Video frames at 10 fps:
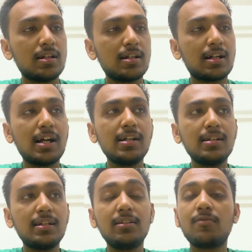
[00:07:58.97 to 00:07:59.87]
kind of
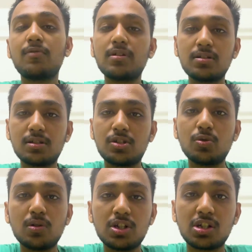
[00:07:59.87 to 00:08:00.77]
in the worst
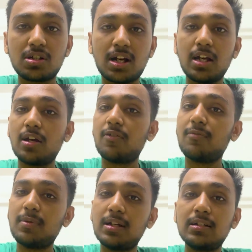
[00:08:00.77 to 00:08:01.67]
situation I have
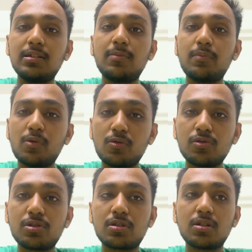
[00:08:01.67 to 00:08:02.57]
built the
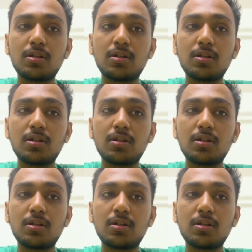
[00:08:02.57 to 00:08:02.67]
most